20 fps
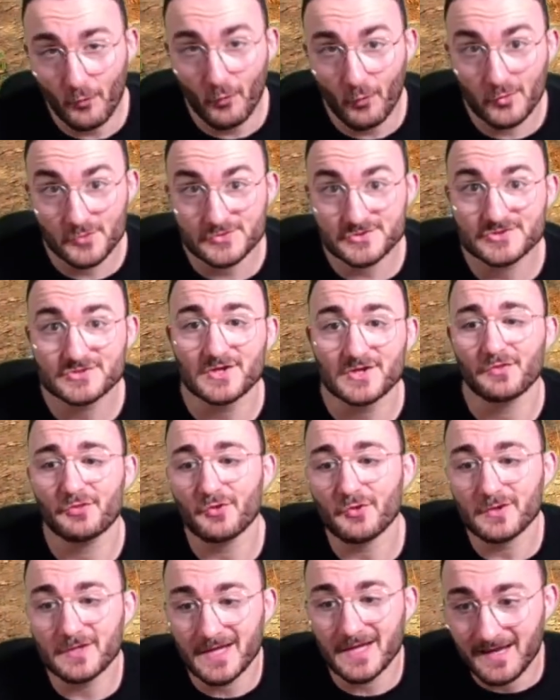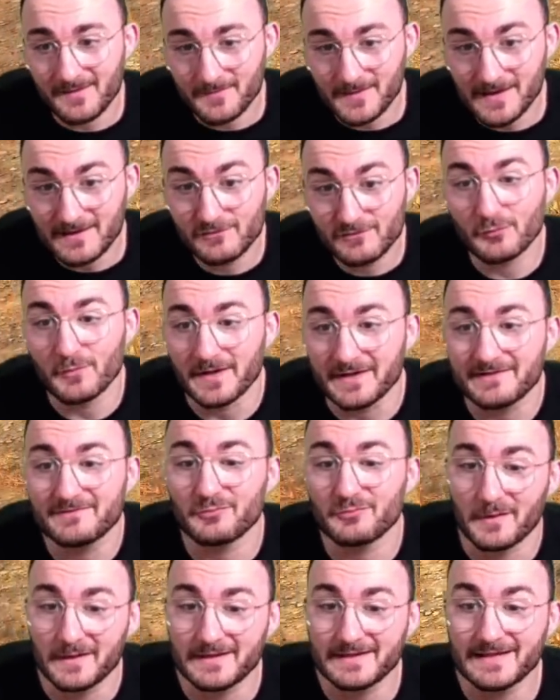course, the game in
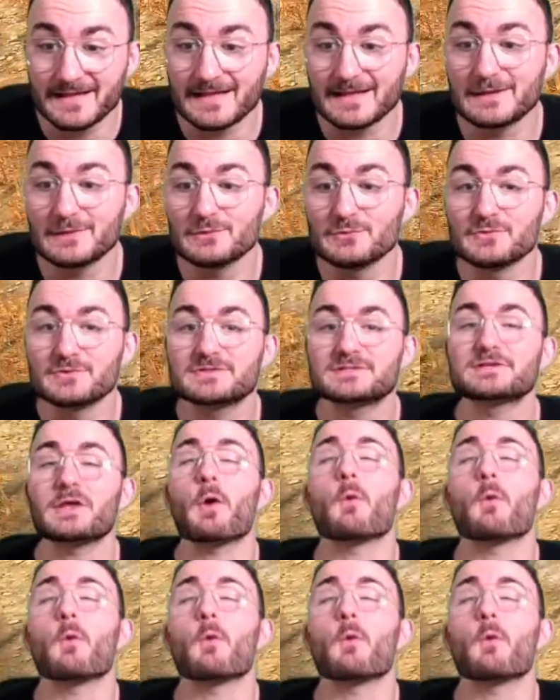2020 looks